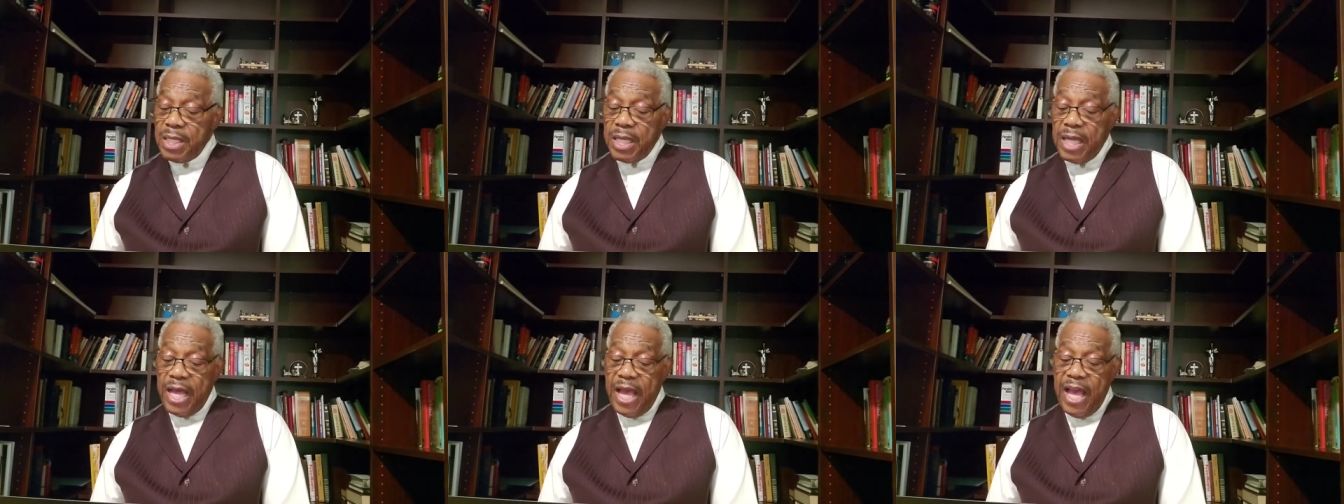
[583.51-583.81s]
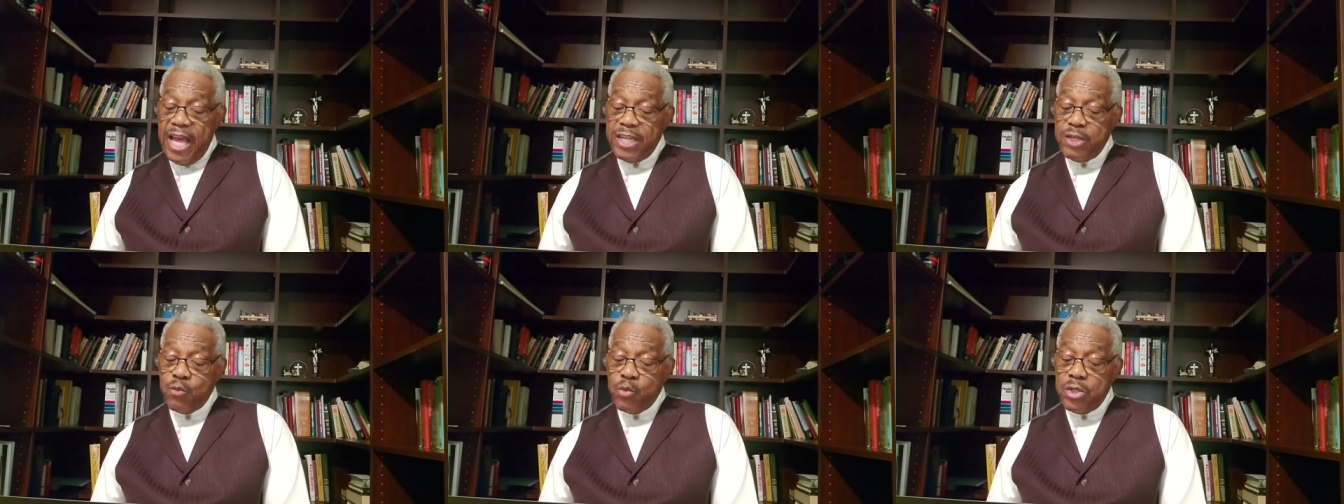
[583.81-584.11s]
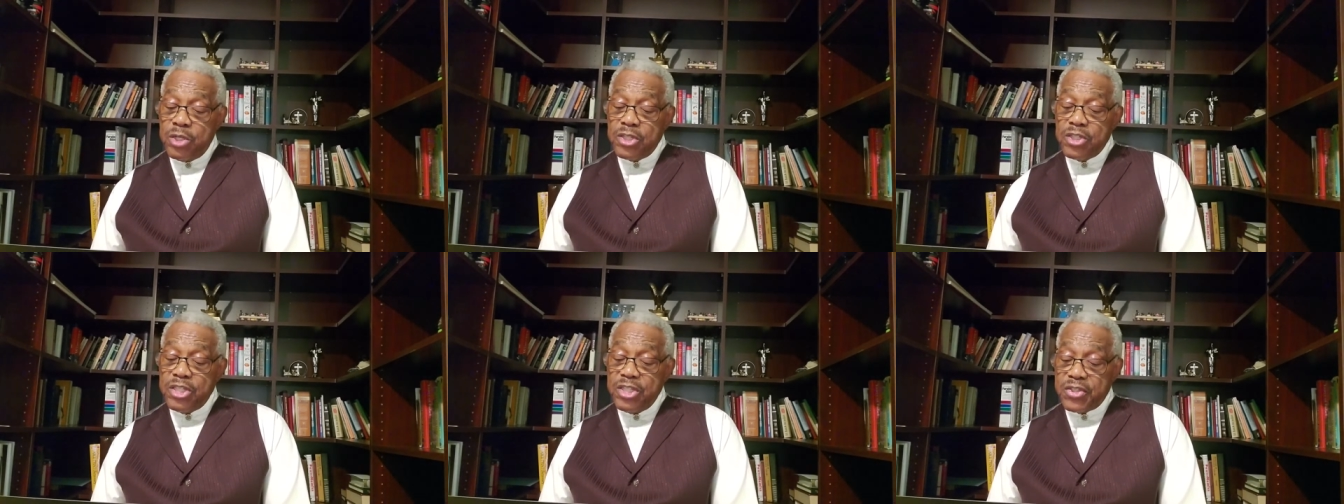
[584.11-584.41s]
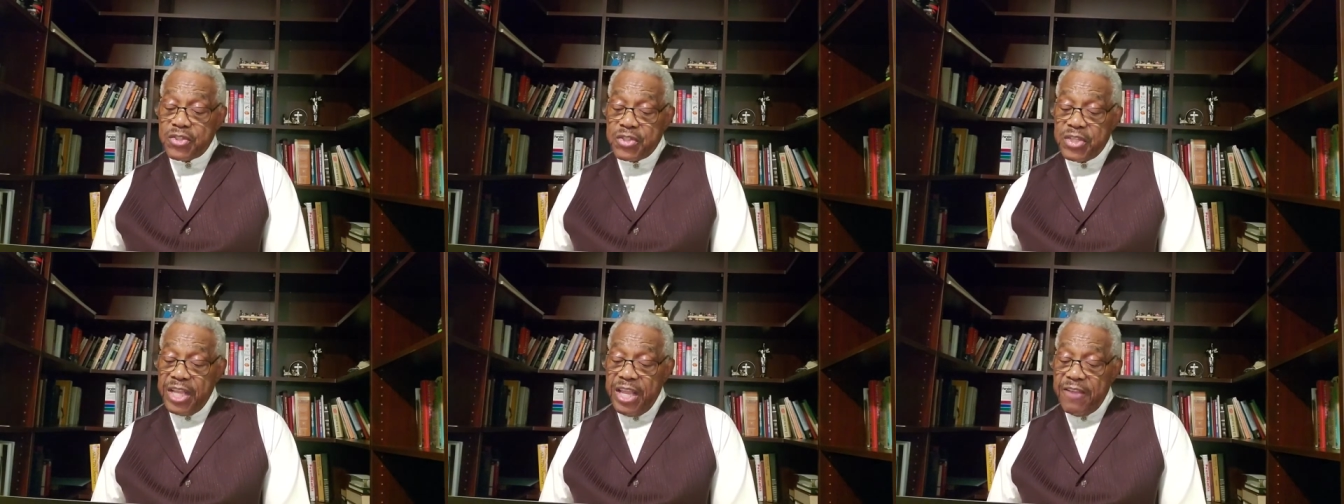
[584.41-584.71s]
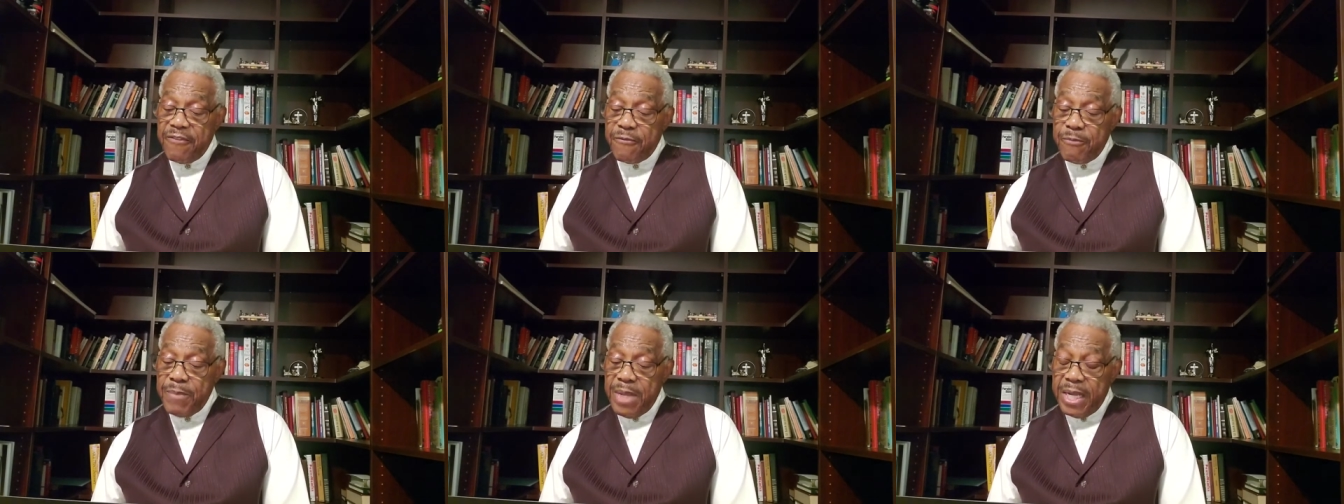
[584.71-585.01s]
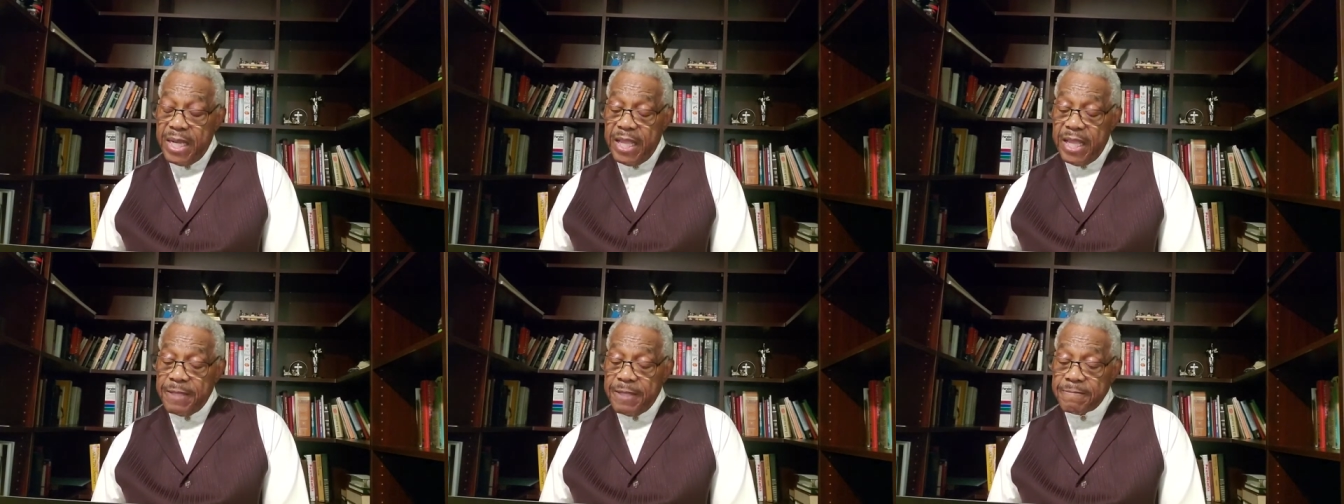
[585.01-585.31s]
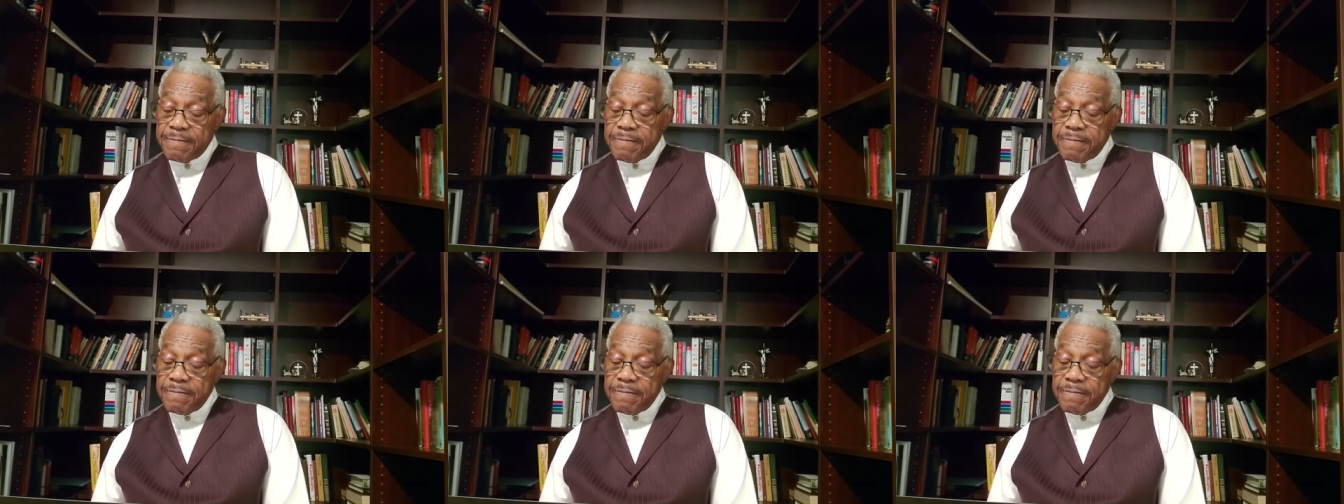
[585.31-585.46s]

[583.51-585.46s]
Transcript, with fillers: and will deceive many